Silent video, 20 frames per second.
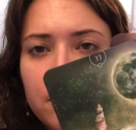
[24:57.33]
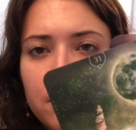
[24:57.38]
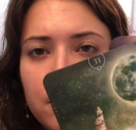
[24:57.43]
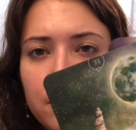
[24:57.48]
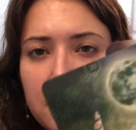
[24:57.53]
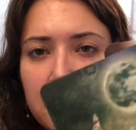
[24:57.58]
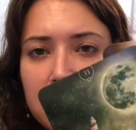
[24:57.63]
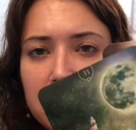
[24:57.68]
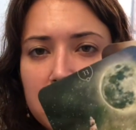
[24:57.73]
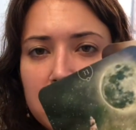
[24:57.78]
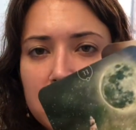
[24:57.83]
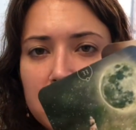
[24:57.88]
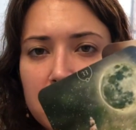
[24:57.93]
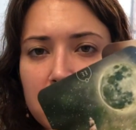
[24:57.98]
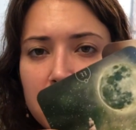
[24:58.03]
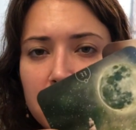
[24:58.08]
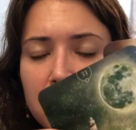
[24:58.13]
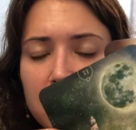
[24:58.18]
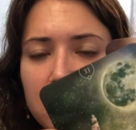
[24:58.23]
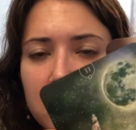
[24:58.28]
but it's
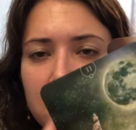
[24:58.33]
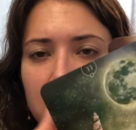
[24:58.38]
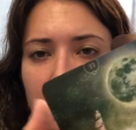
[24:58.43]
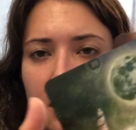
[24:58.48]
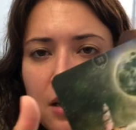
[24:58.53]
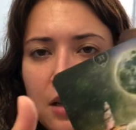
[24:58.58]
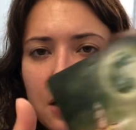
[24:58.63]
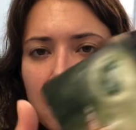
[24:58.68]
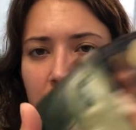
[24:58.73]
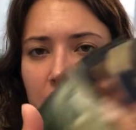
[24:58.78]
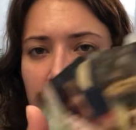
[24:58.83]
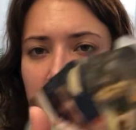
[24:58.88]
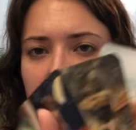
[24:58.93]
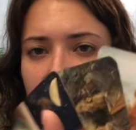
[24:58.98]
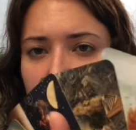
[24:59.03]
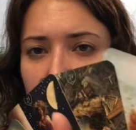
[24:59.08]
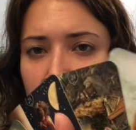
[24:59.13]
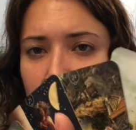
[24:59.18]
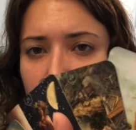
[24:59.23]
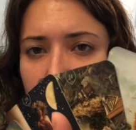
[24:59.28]
it's
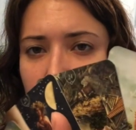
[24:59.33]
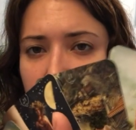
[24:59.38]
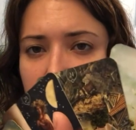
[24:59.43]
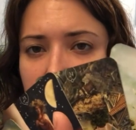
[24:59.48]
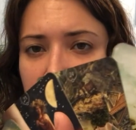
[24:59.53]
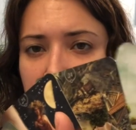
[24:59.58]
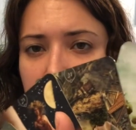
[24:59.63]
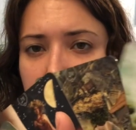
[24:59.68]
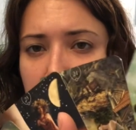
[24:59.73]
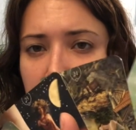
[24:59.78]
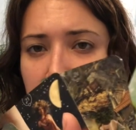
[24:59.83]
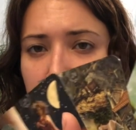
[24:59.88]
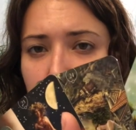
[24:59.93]
to sh it's to be